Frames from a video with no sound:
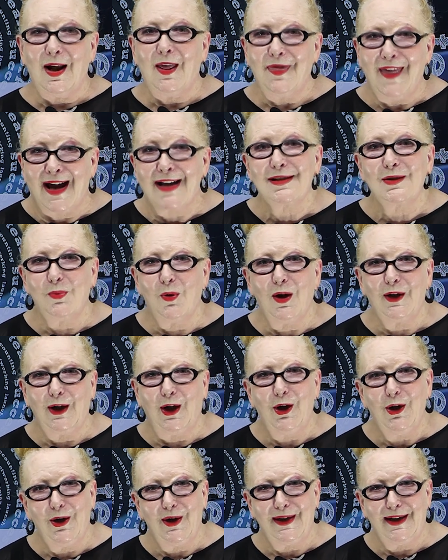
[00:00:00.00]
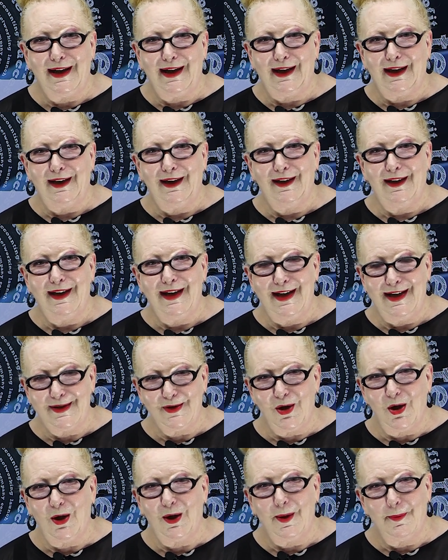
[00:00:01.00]
That's what learning
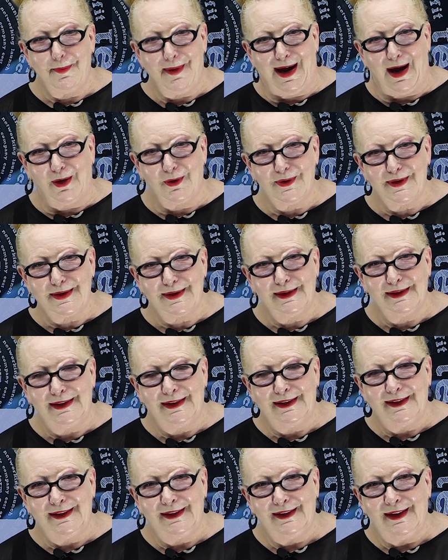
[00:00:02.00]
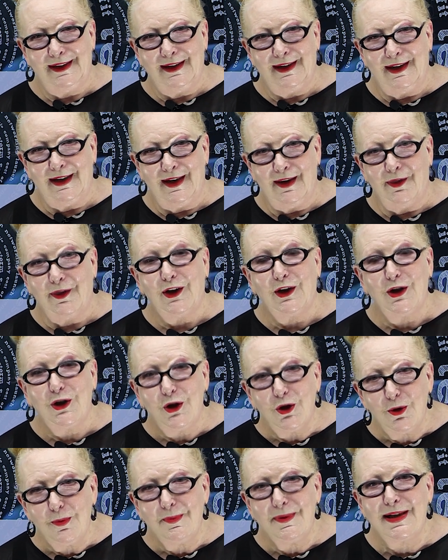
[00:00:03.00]
is all about. The
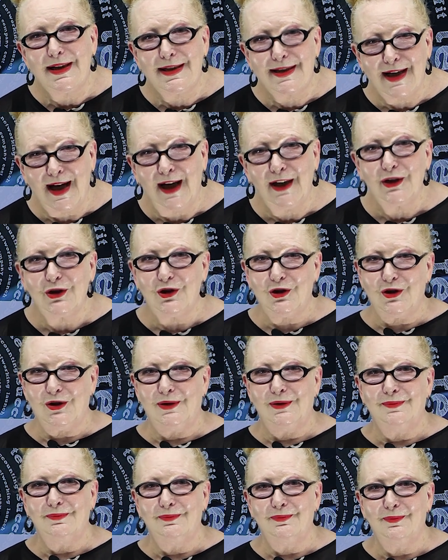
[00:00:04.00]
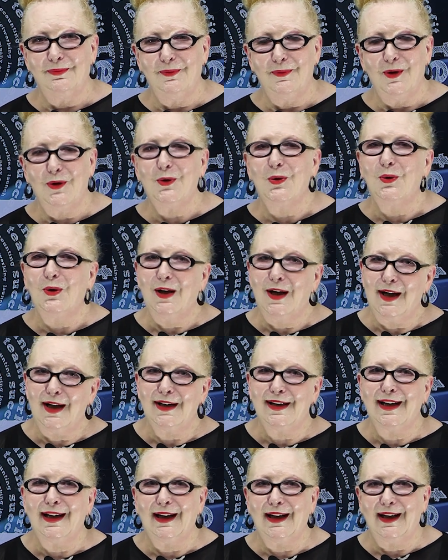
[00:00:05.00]
human touch through
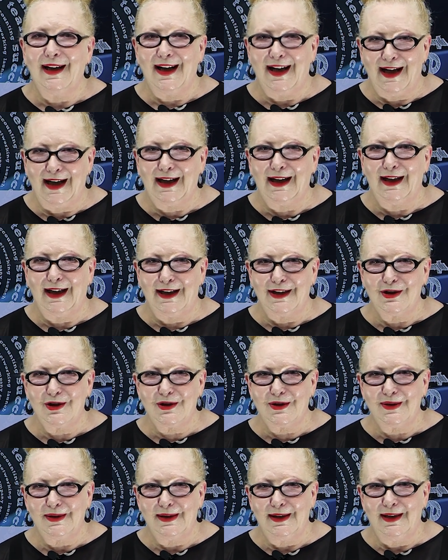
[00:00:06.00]
learning English